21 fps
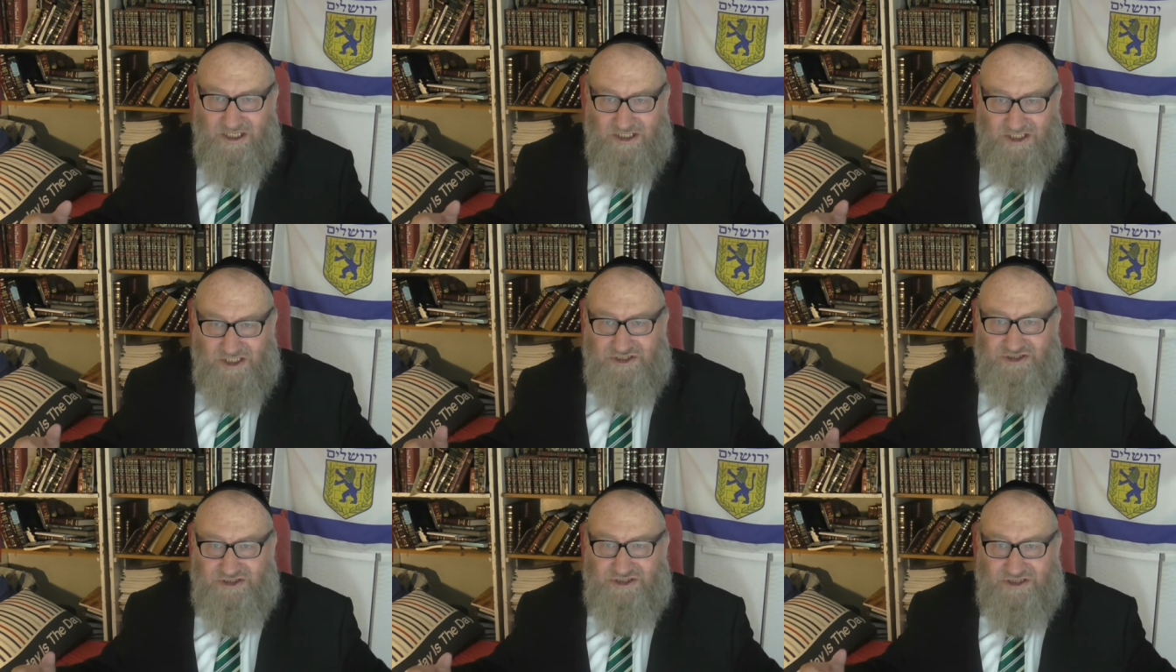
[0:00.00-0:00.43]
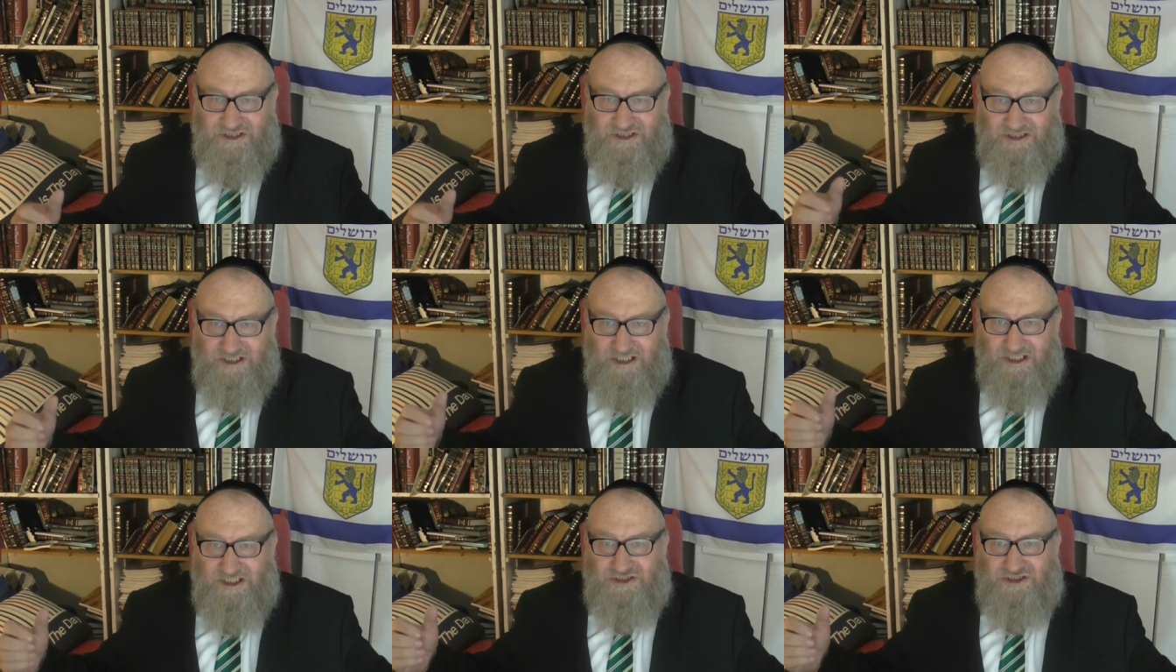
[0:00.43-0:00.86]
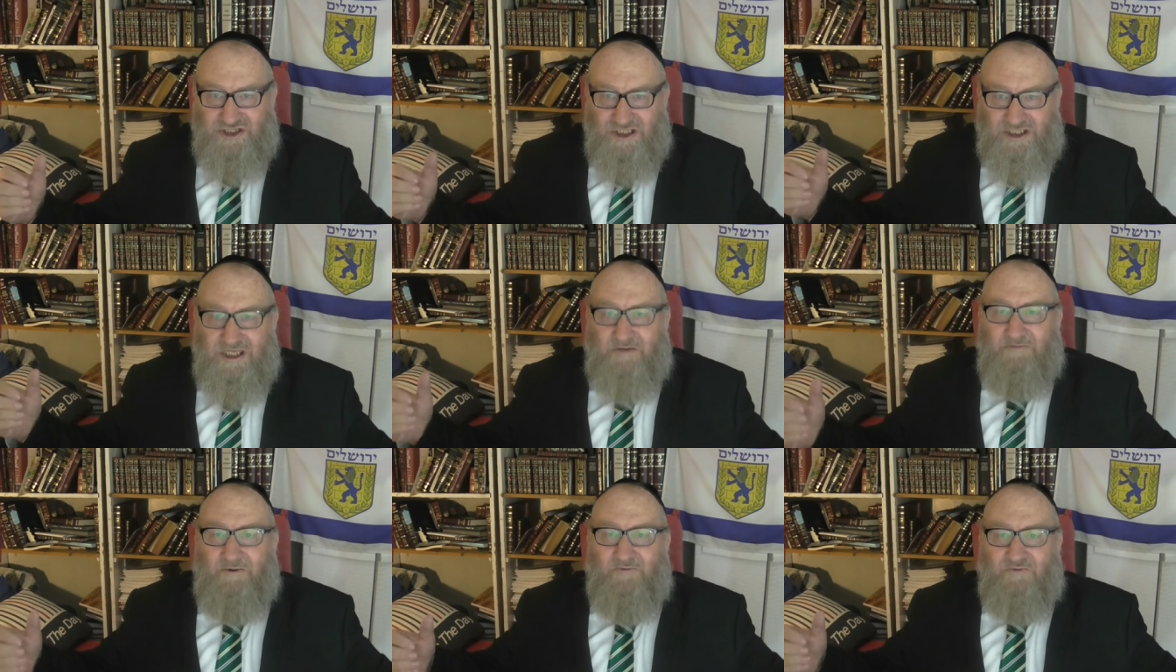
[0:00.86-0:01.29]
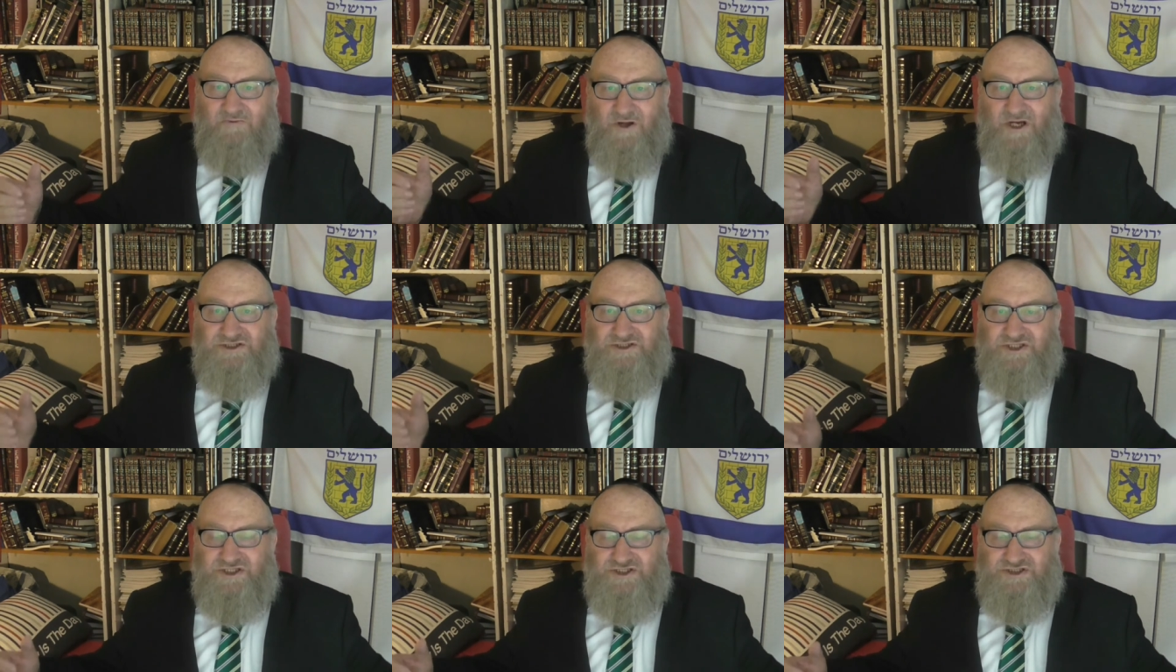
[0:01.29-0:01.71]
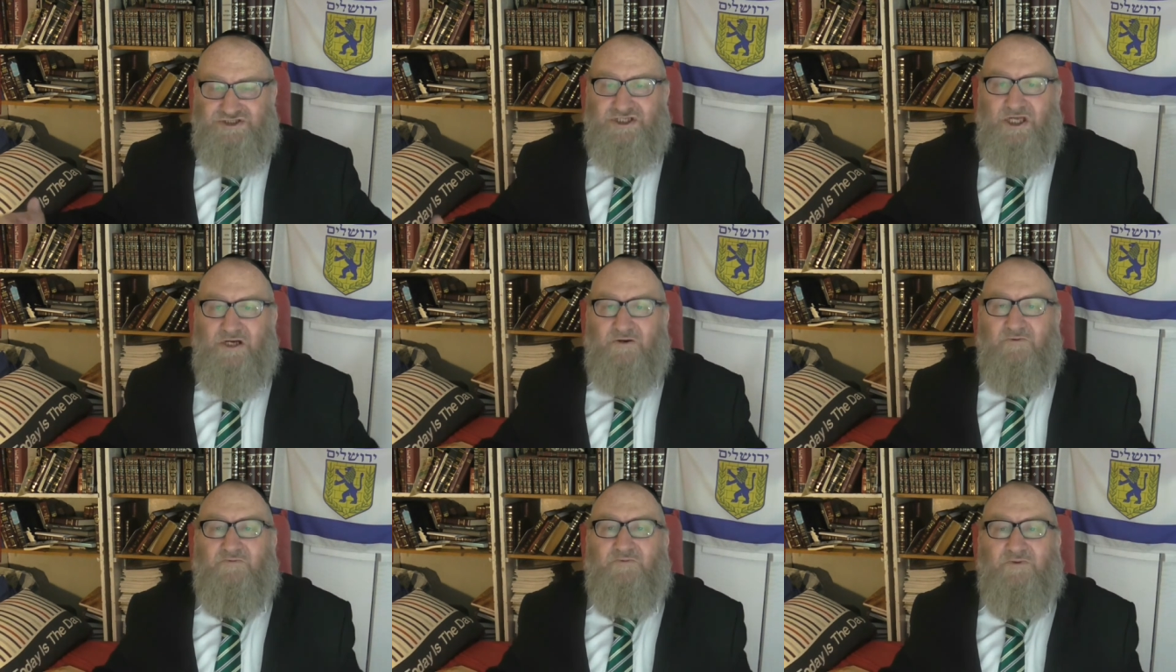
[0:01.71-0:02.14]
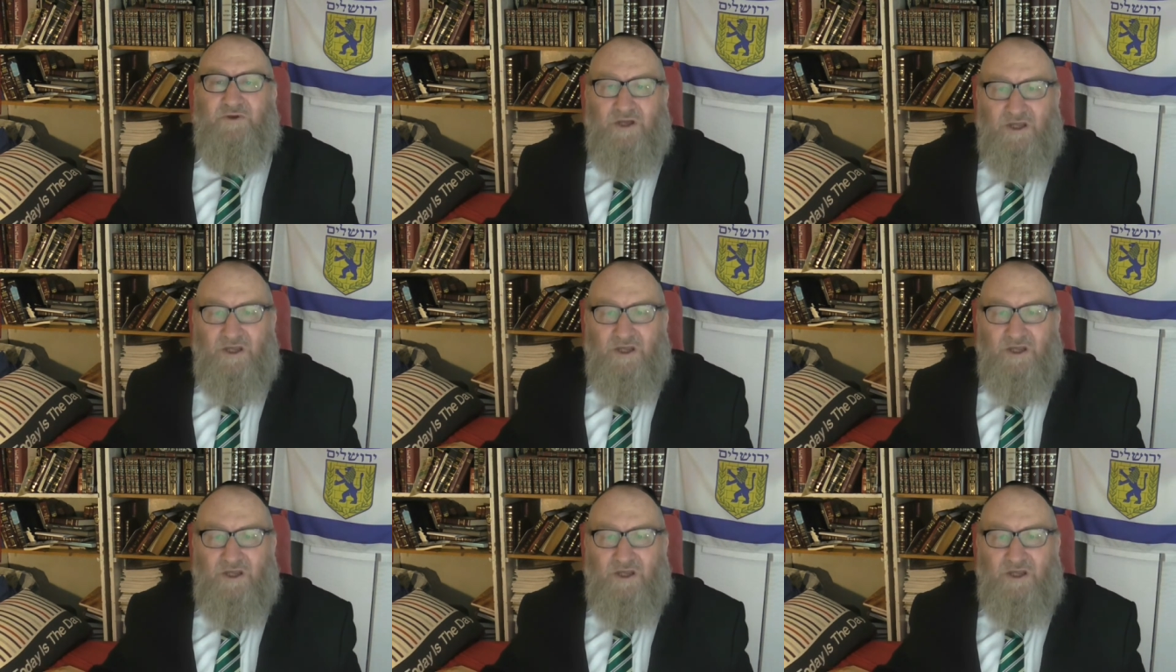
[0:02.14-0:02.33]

in its need to camouflage itself